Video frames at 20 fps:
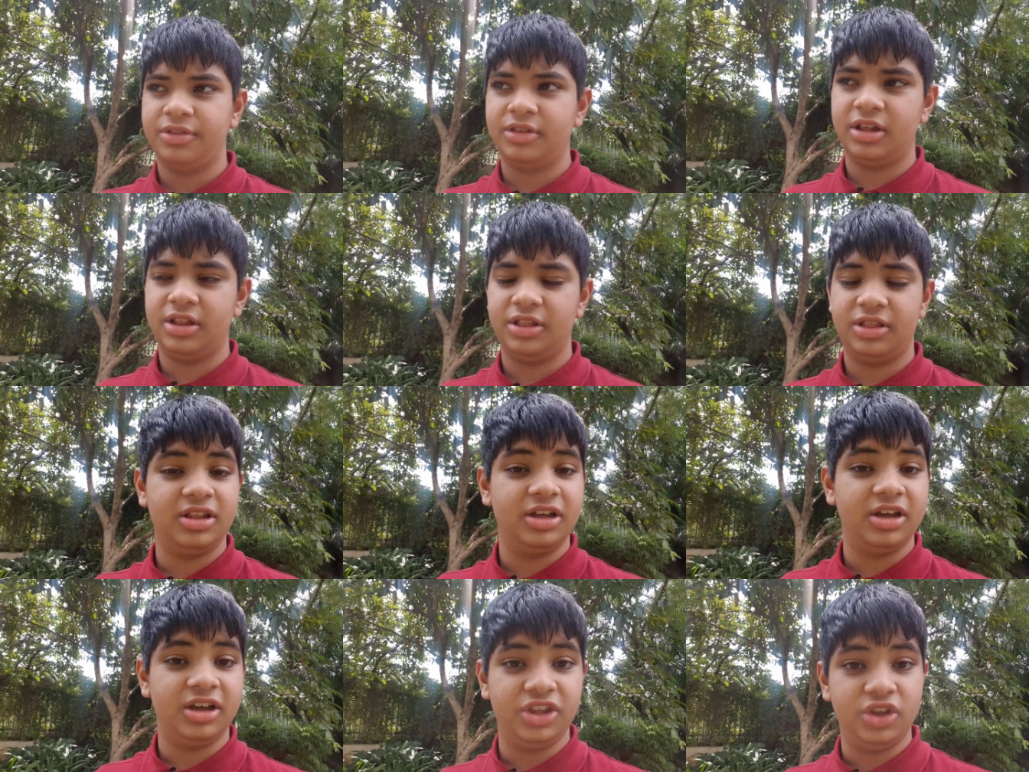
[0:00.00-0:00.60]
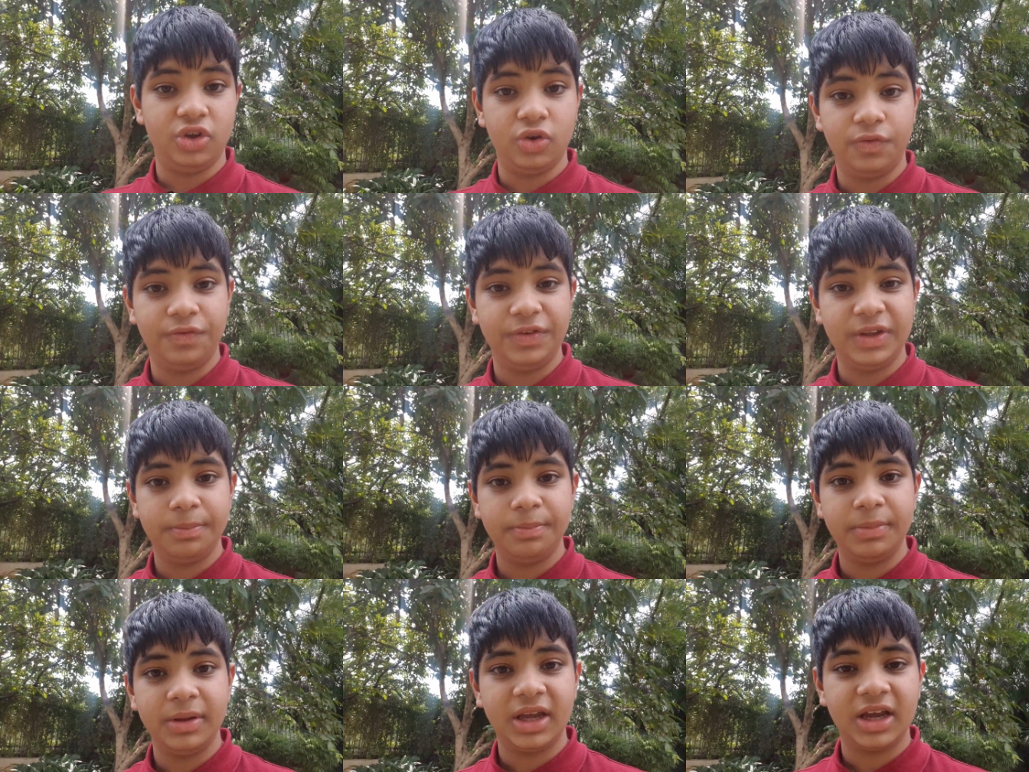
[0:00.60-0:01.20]
the
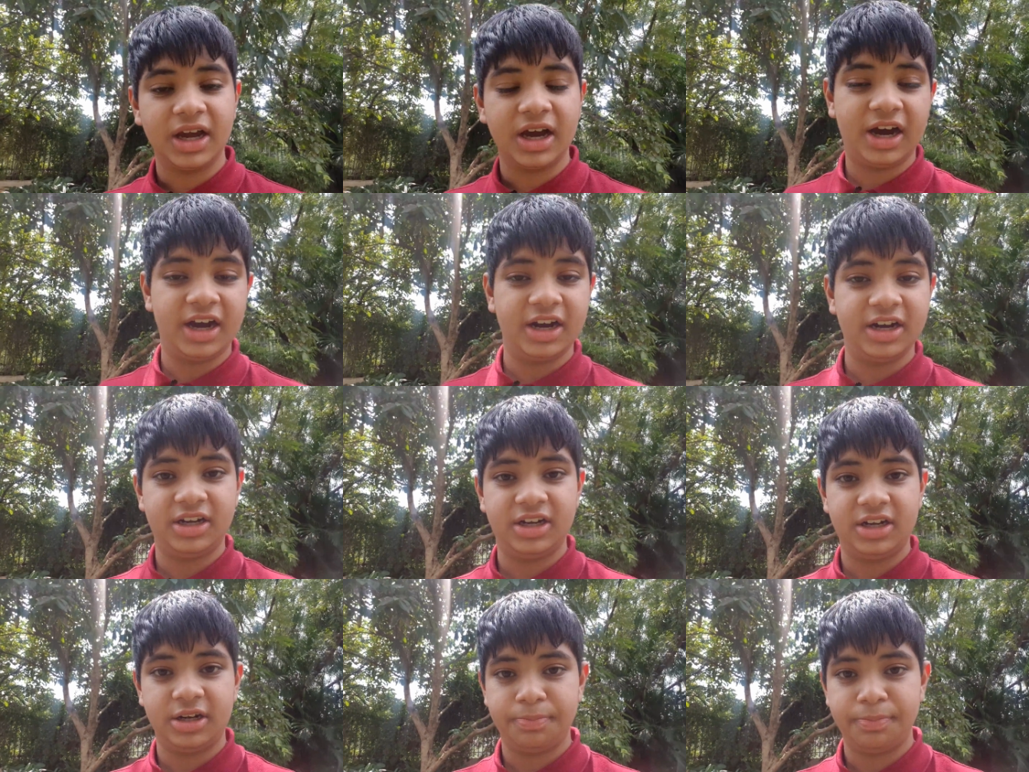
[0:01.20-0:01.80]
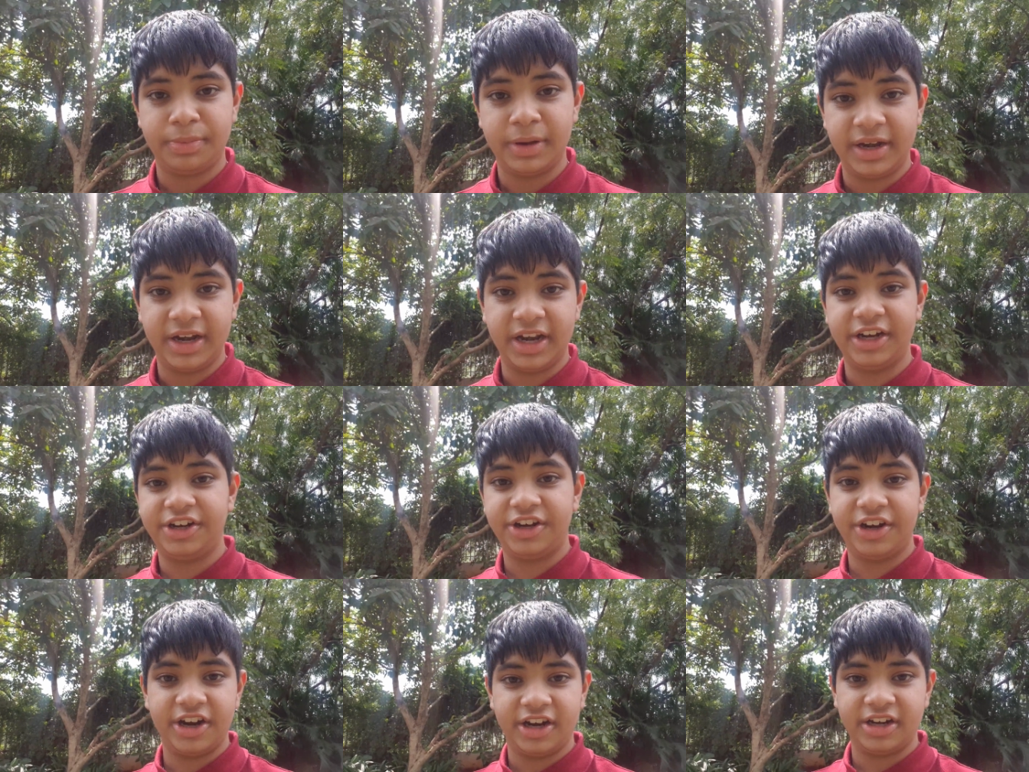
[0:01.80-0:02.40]
UVB can't
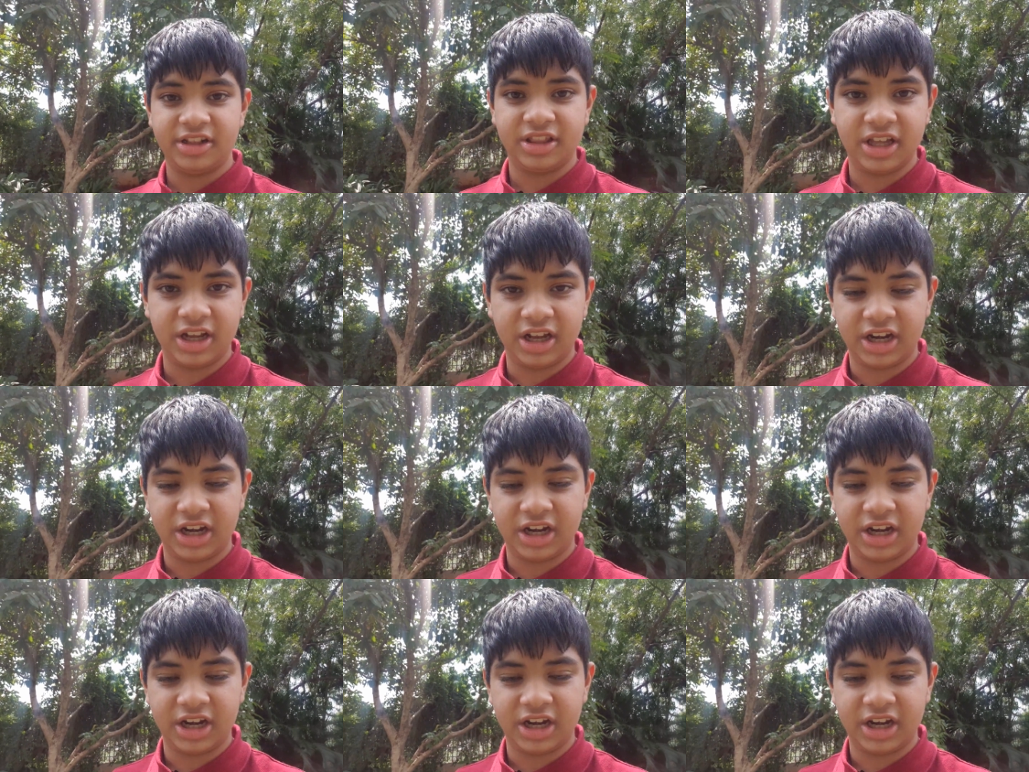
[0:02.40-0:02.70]
penetrate the